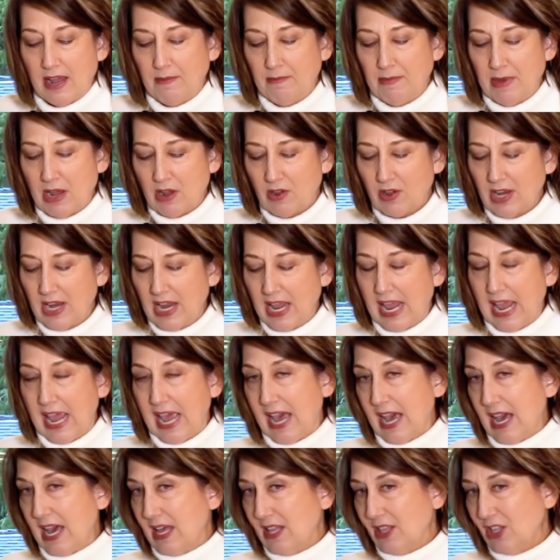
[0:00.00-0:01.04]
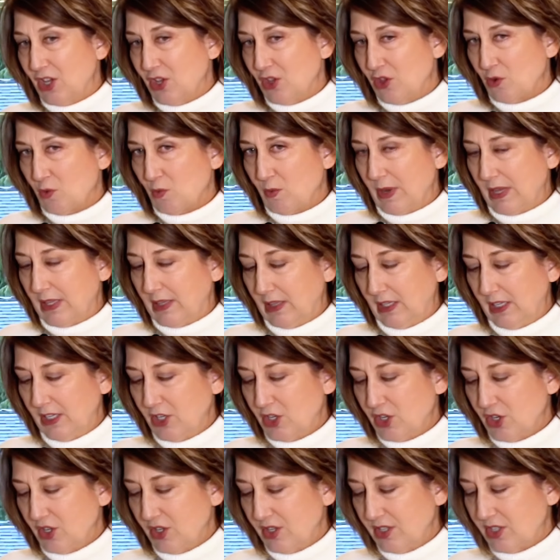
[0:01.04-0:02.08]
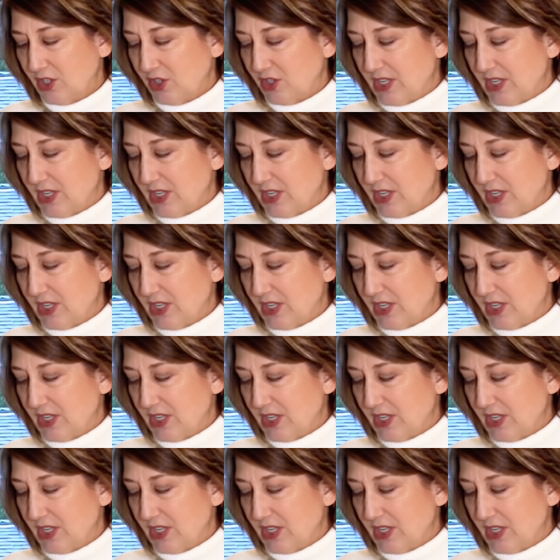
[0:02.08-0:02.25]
I'm now going to add the red lentils.